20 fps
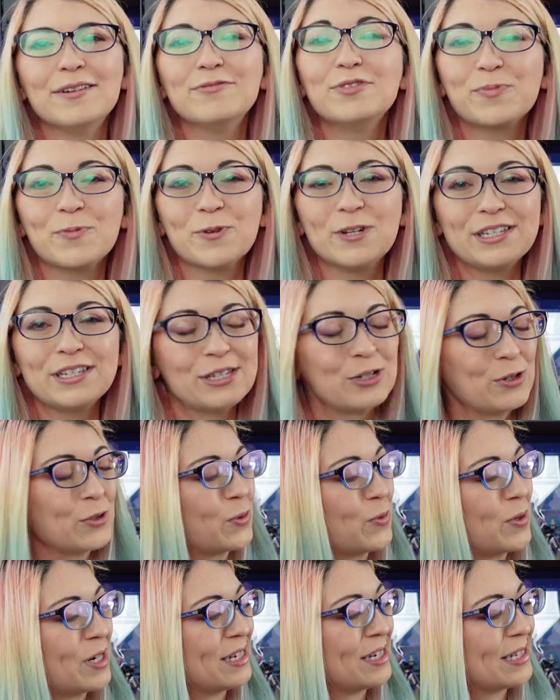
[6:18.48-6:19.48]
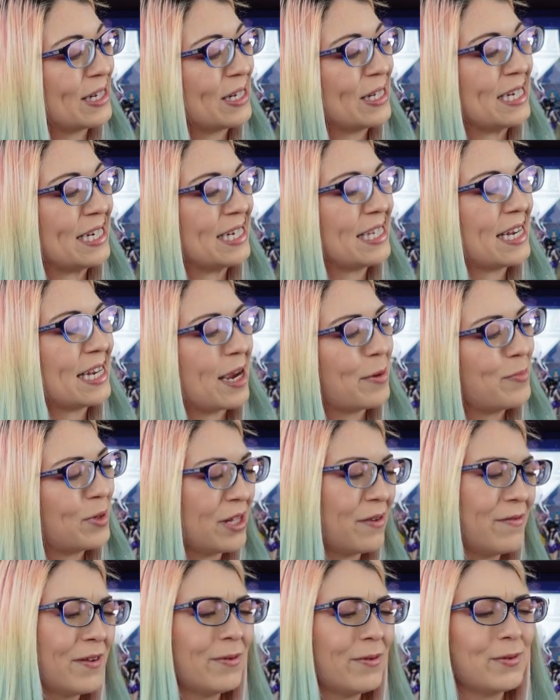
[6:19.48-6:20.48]
I was pretty stoked when I saw this. I
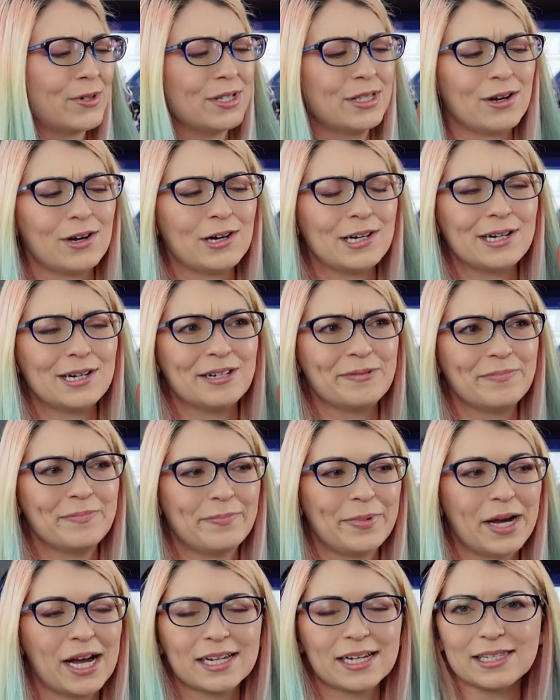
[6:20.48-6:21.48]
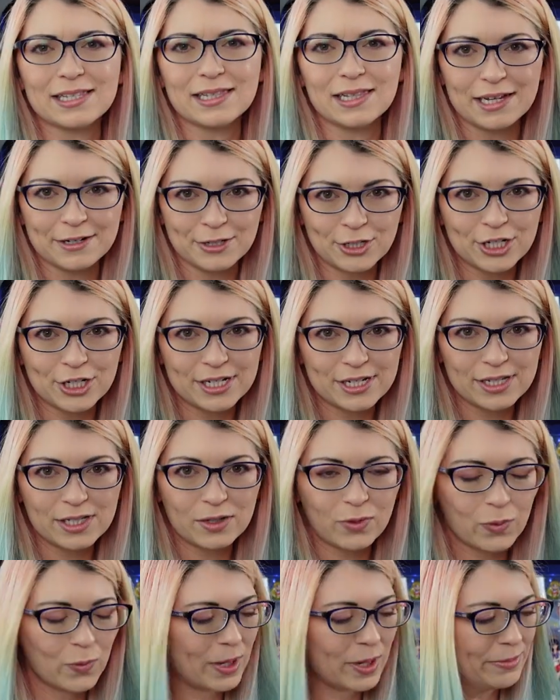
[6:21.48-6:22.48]
believe it was on Box
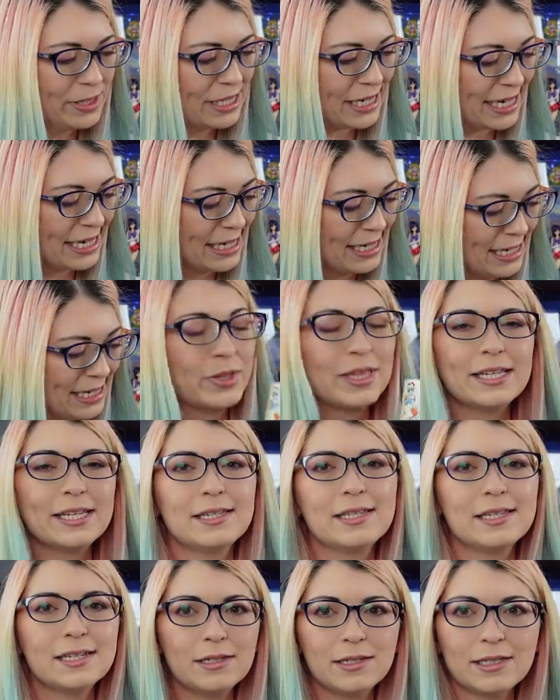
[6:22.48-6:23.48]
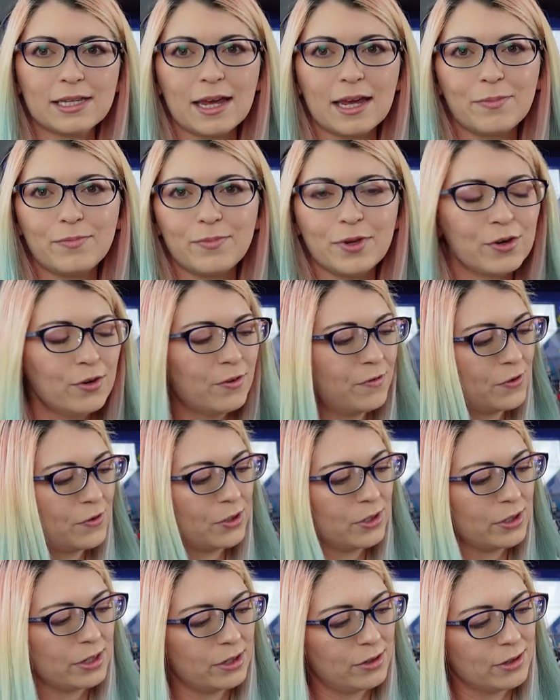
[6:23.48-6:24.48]
Lunch's website, but this is a
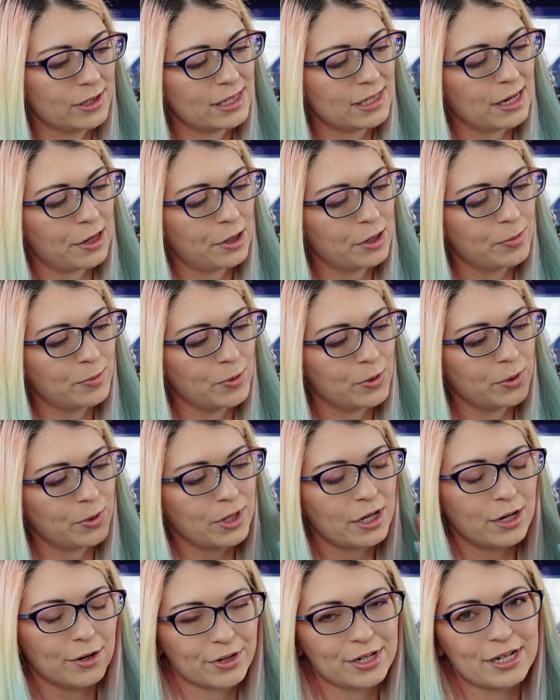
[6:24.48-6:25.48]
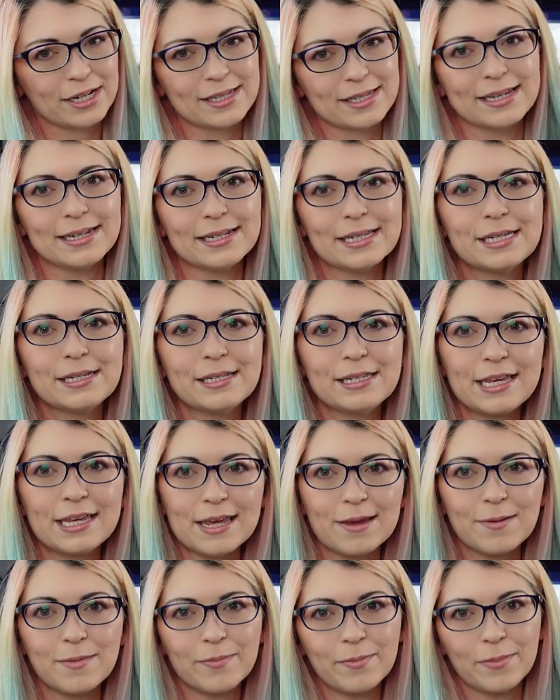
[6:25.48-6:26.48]
beautiful little Sailor Moon iridescent
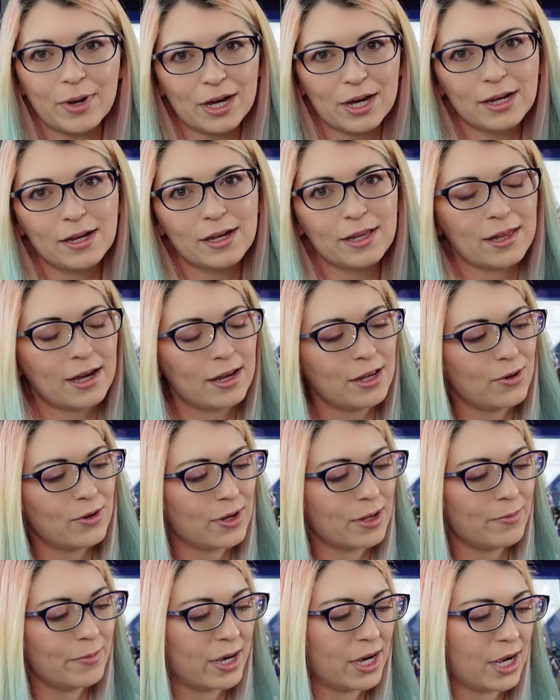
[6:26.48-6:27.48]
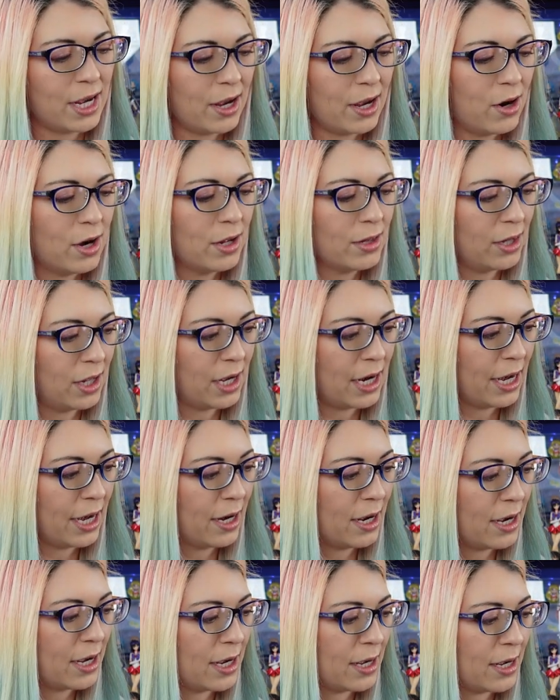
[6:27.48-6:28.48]
tea mug that you can buy online.